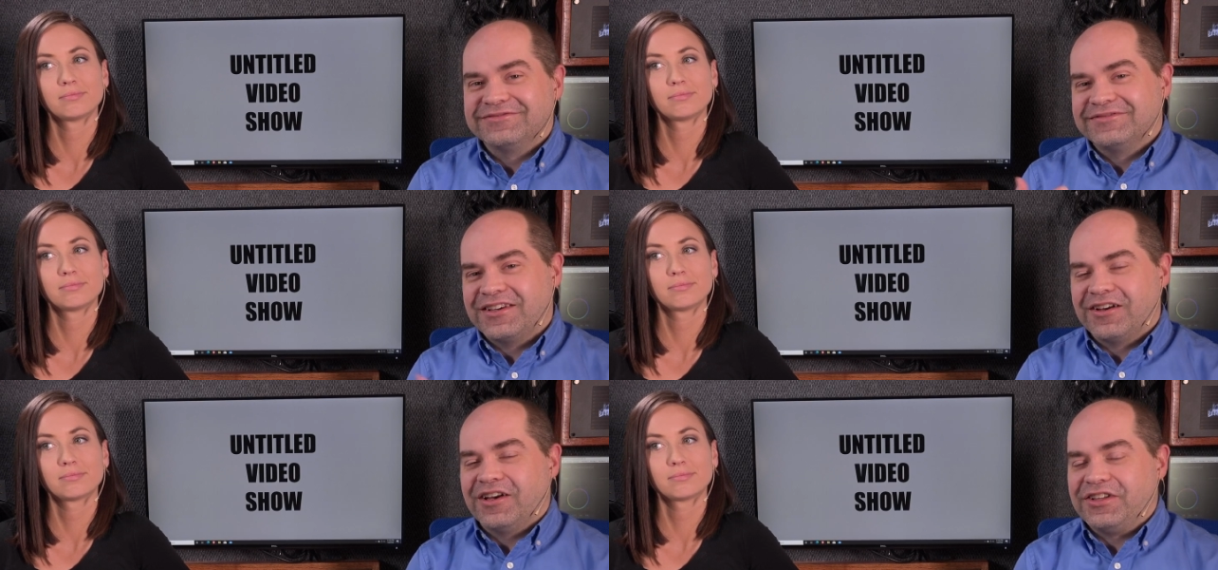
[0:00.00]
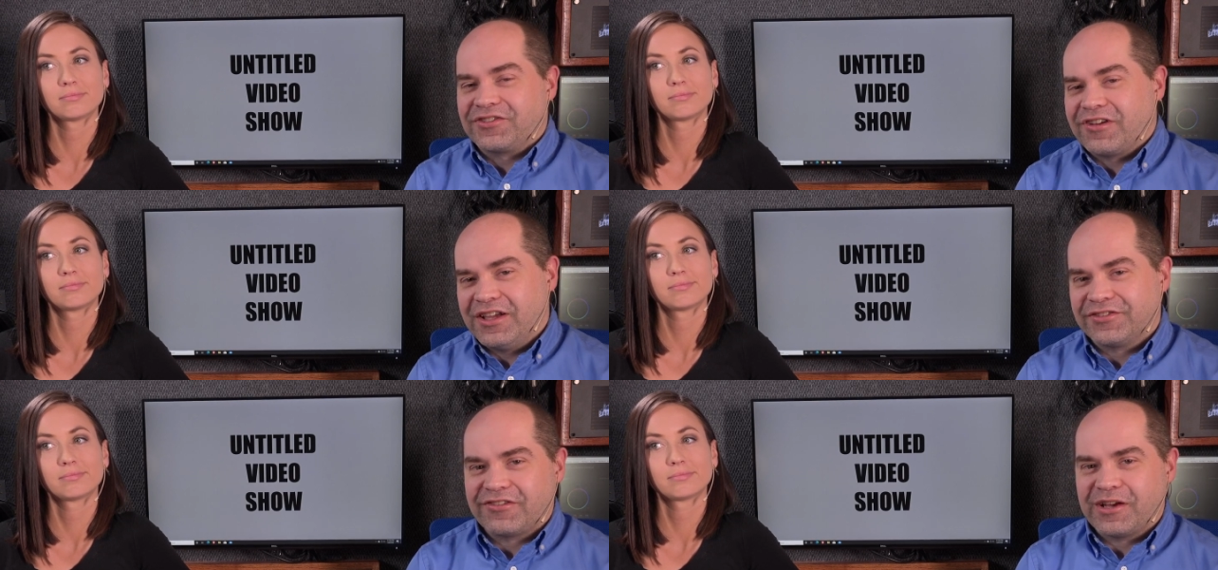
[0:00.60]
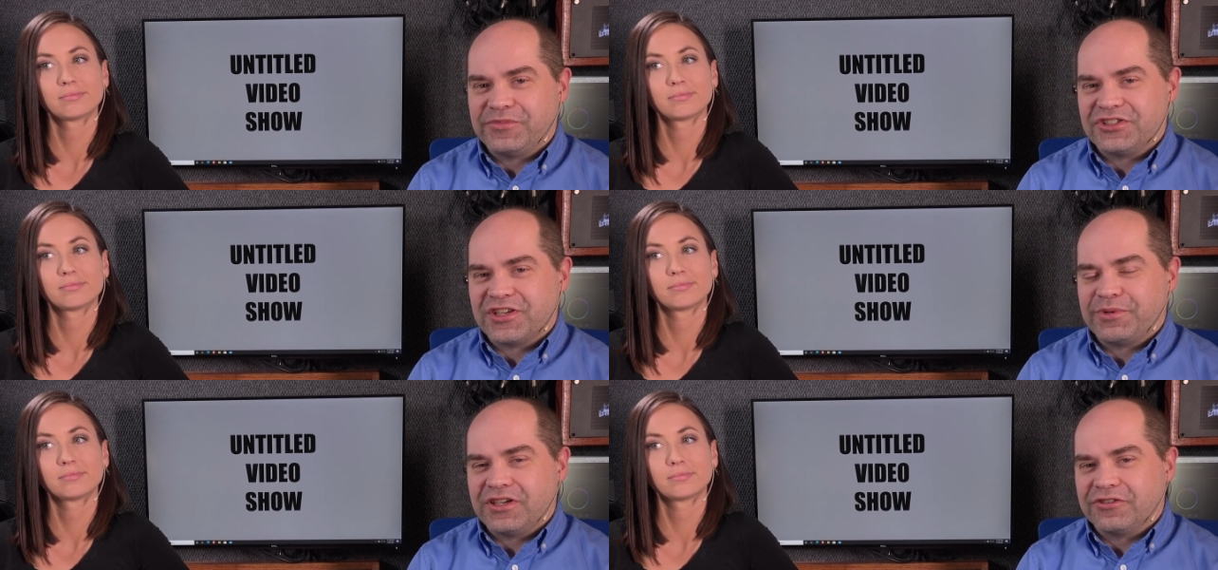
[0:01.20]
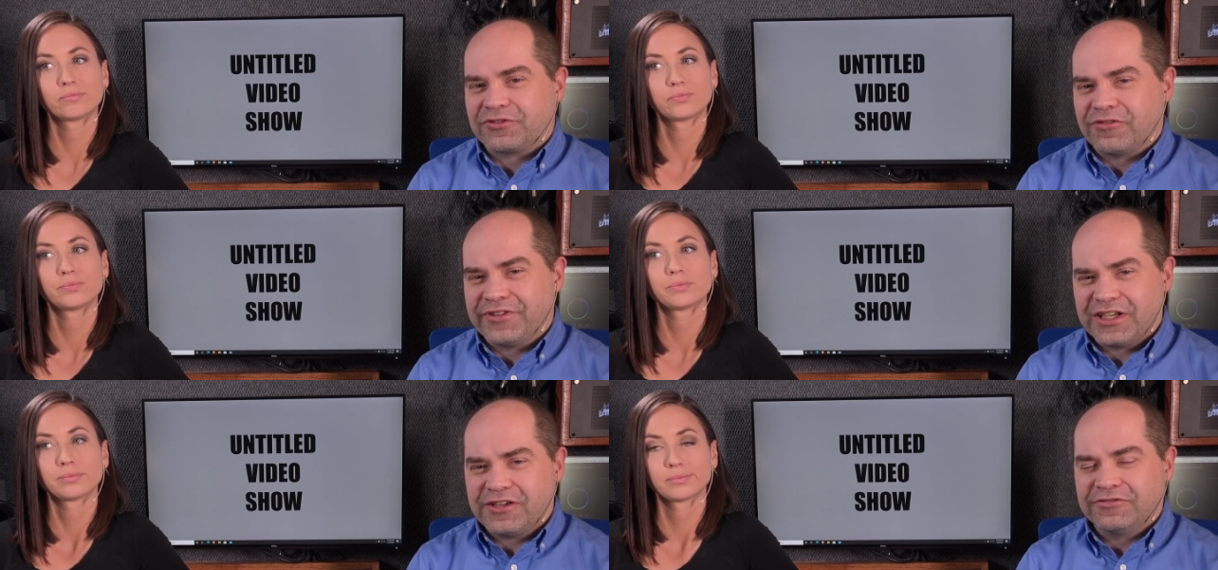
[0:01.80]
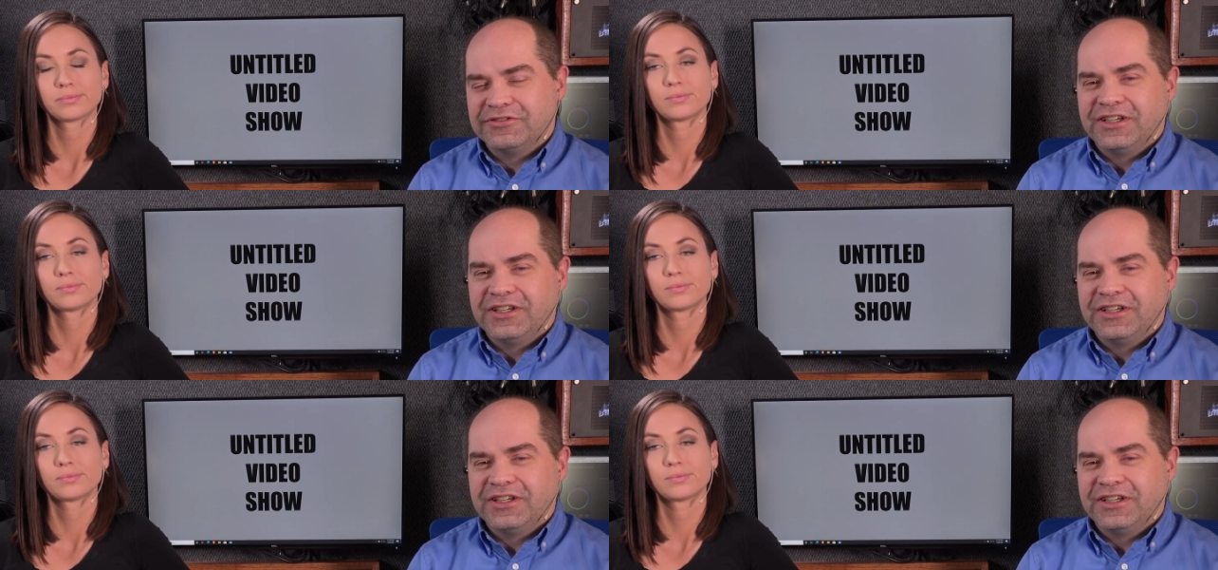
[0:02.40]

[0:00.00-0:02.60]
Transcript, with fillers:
Speaker 1: On Instagram, DJP_video.